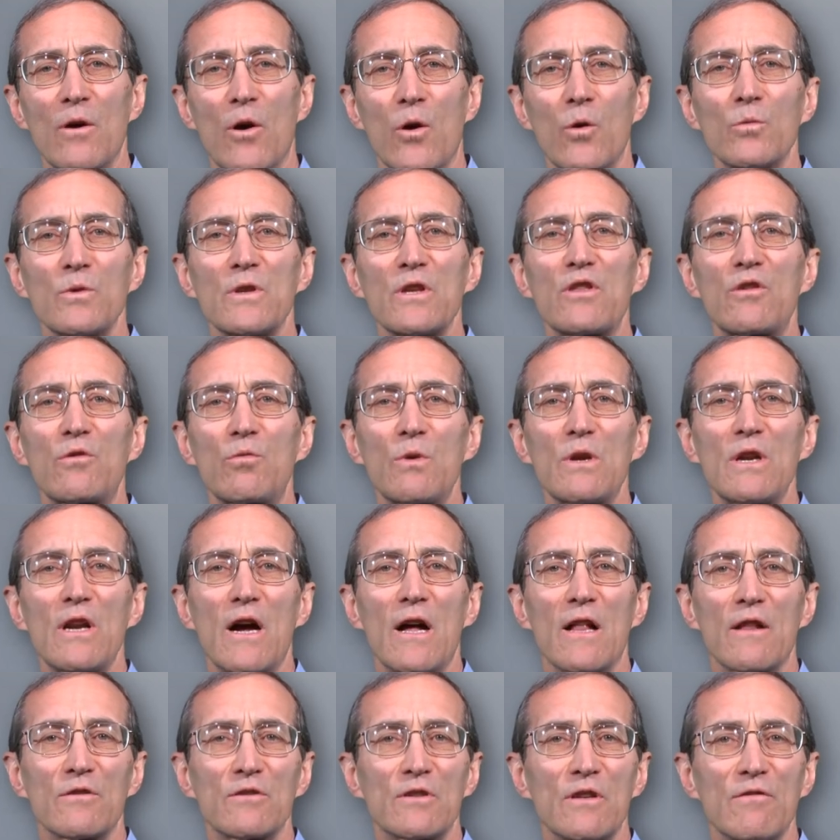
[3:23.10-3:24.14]
only
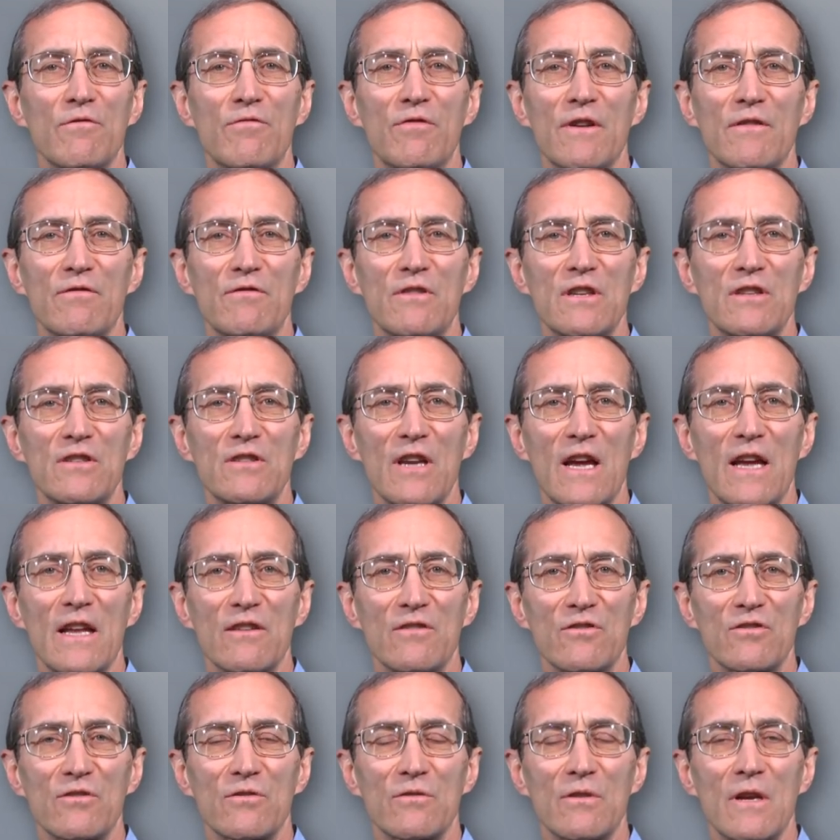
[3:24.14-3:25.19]

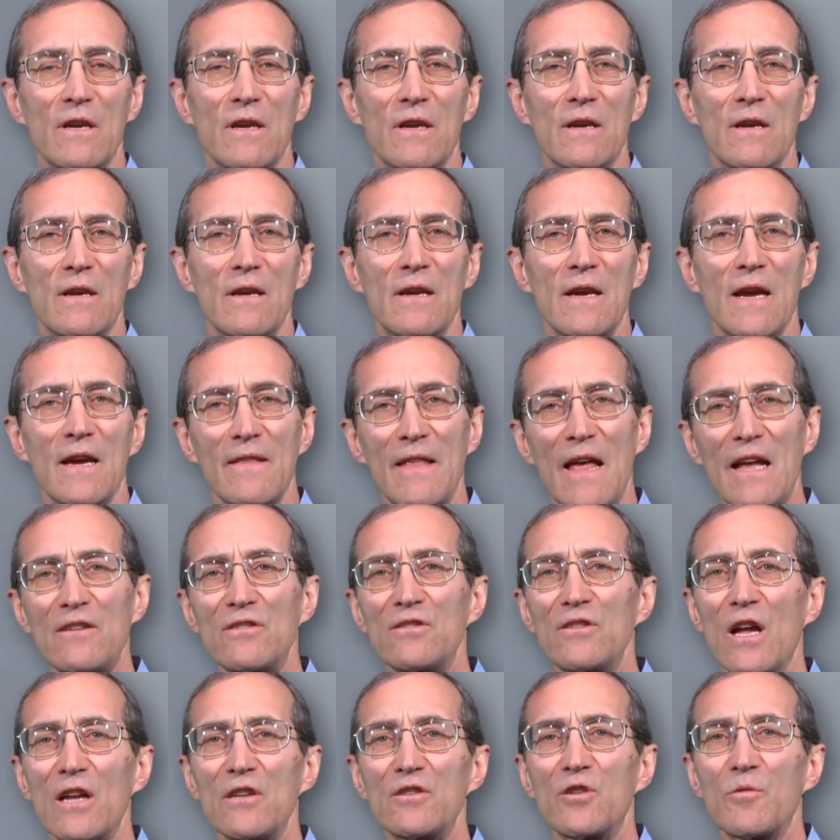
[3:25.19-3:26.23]
$3.50. And
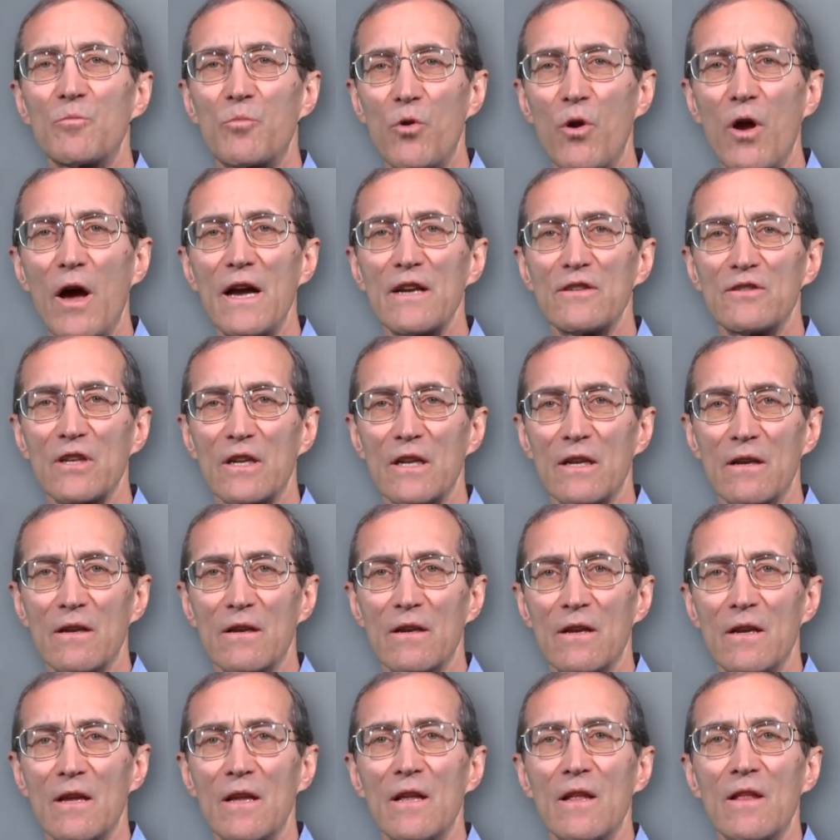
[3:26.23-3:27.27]
that's not surprising.
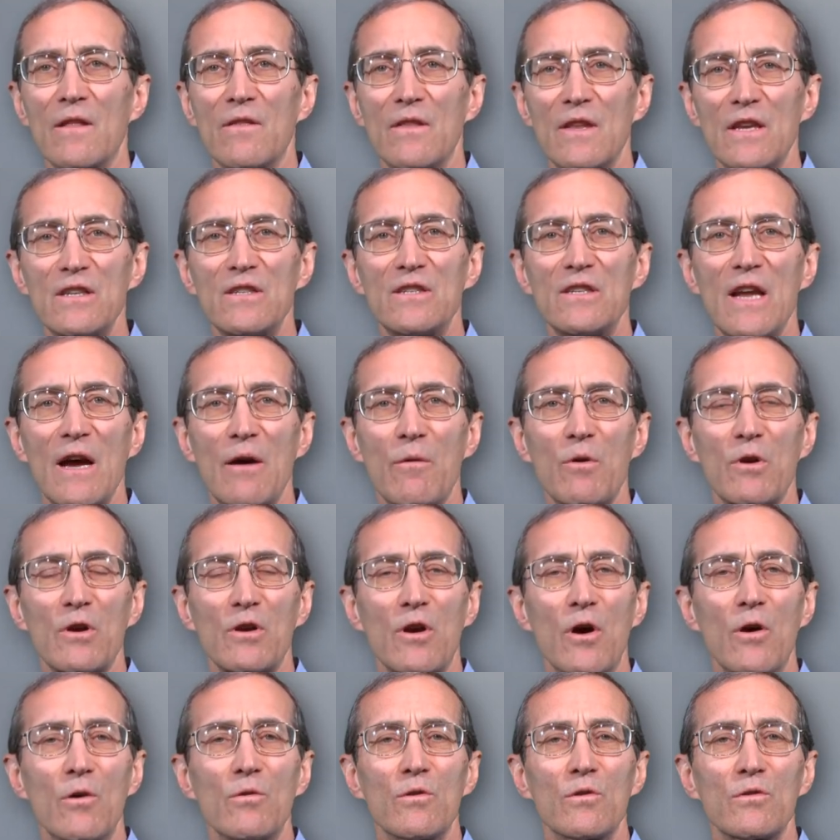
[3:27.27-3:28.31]
These
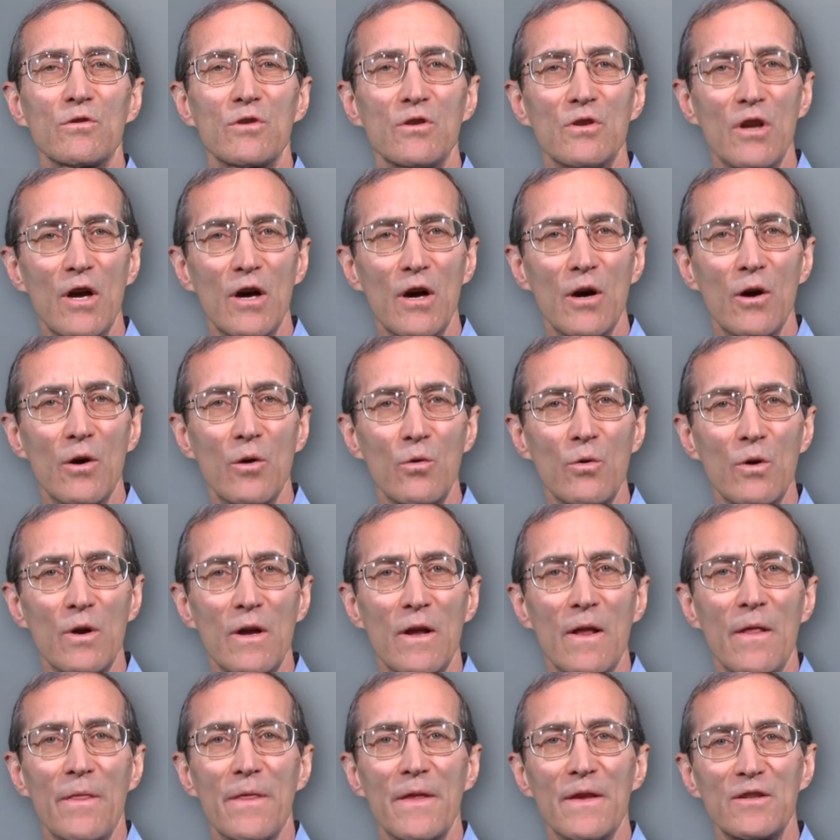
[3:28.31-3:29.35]
network owners know
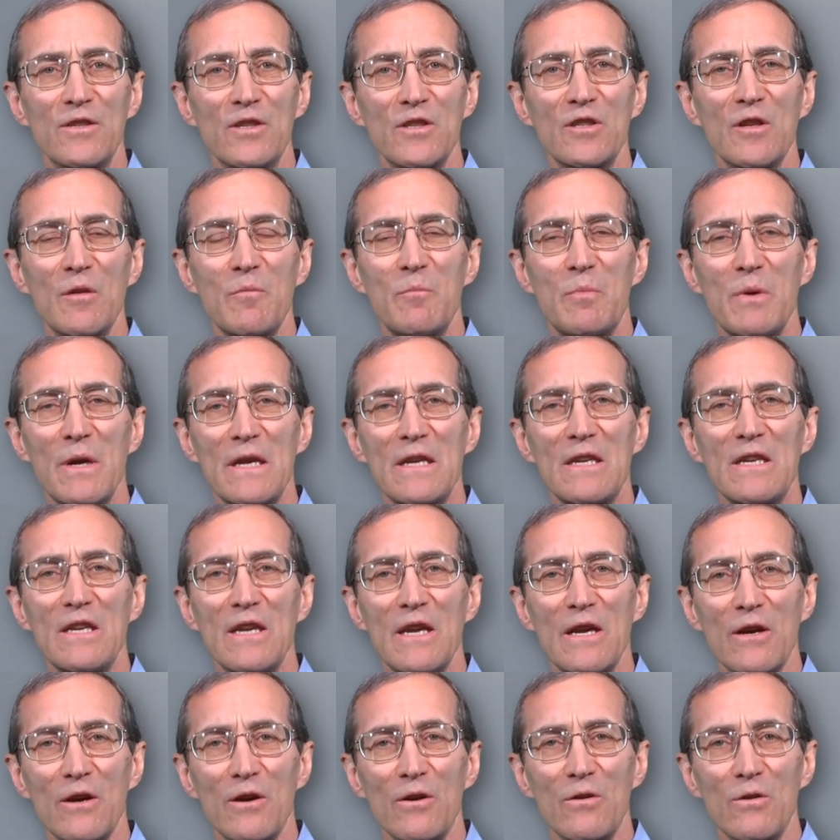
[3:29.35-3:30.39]
this is a big
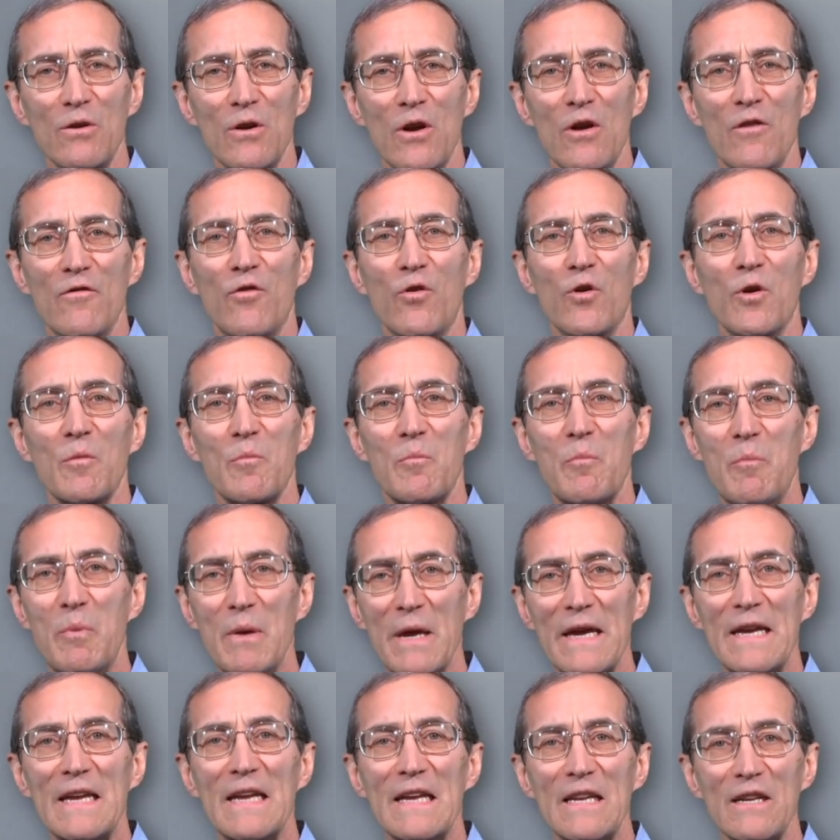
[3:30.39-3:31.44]
year for
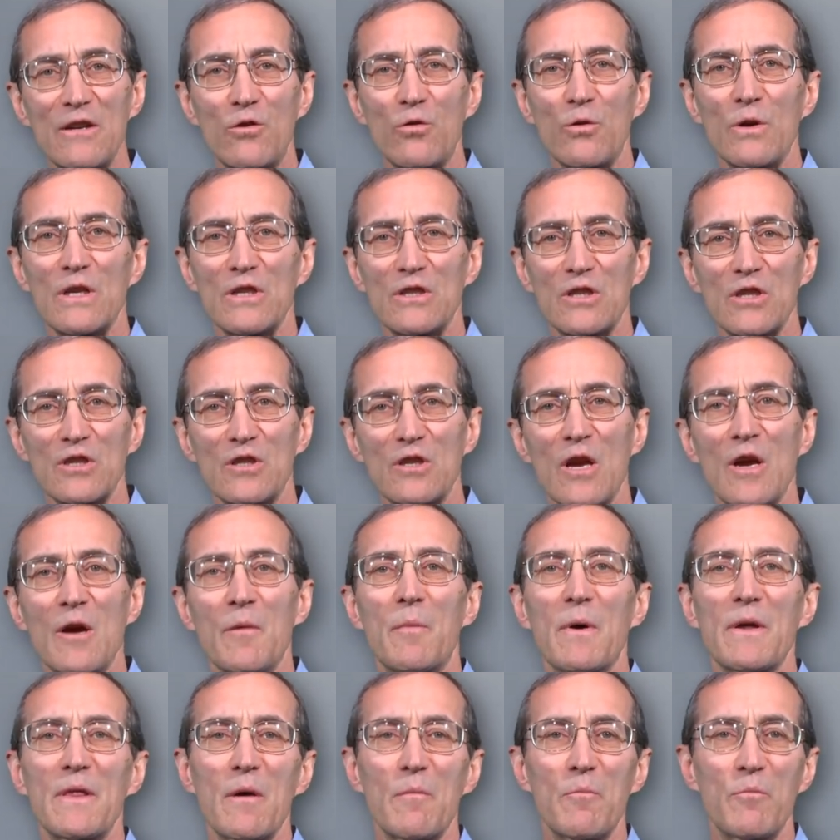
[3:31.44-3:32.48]
big increases
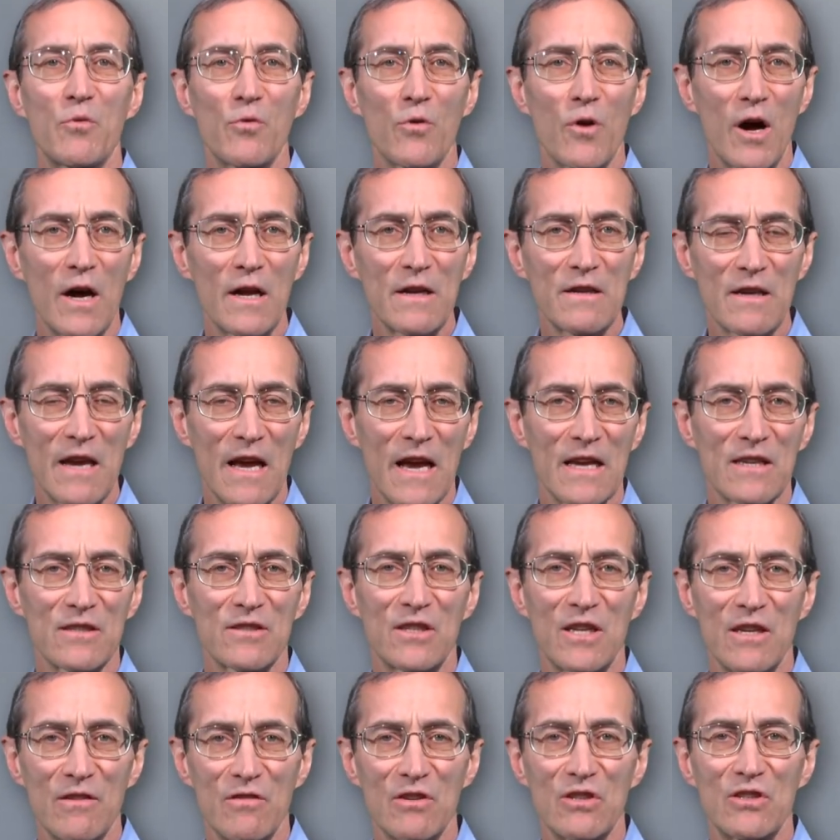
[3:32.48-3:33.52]
by the
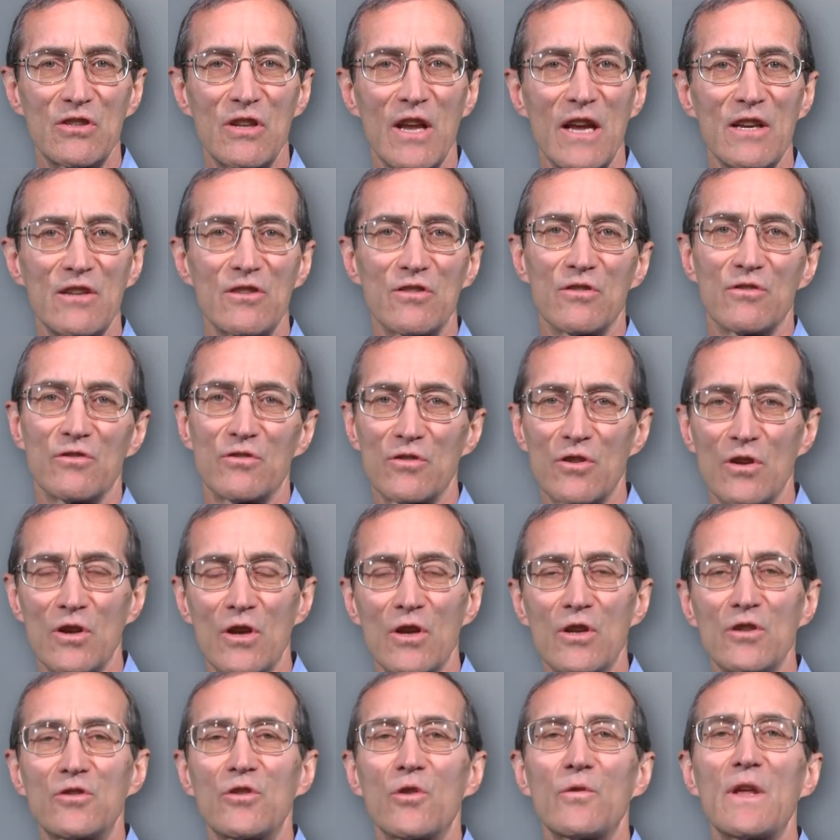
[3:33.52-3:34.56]
broadcast TV stations,
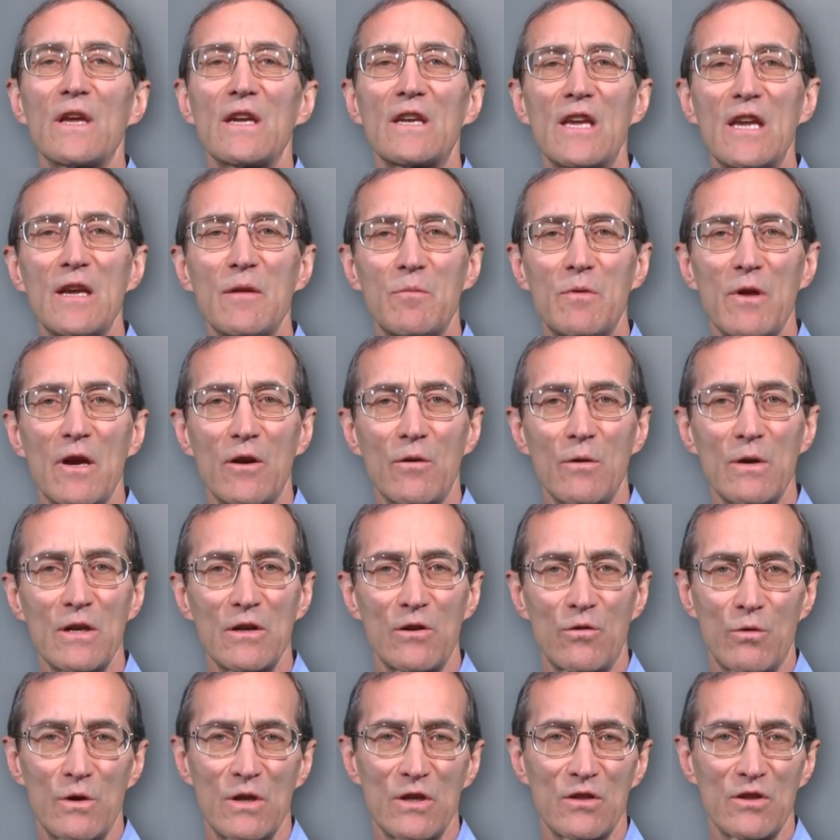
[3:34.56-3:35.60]
so they keep their
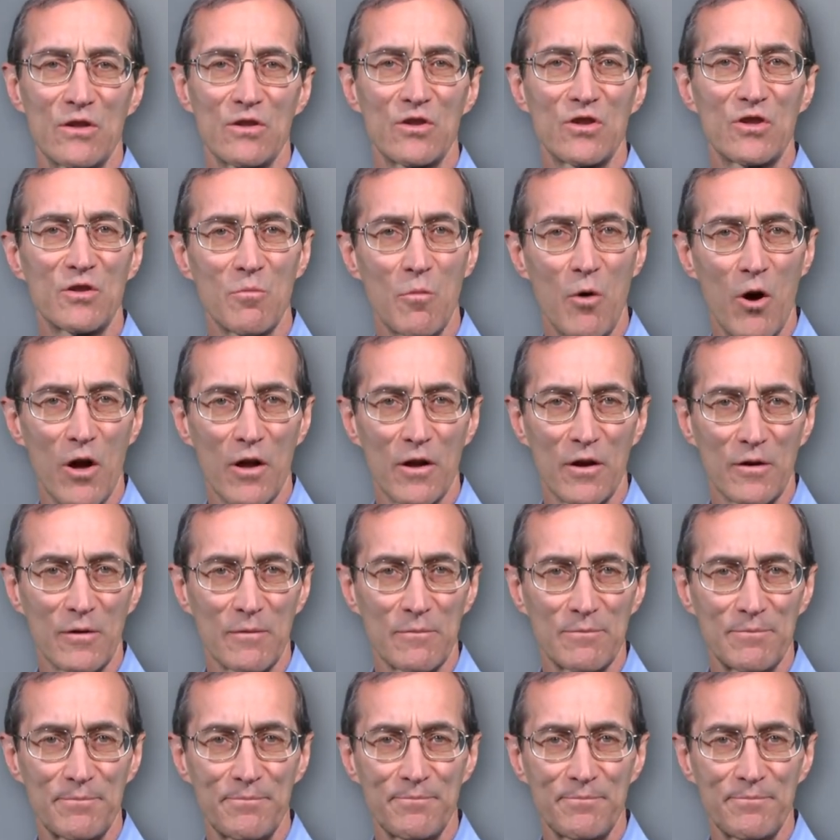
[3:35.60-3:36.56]
increases smaller.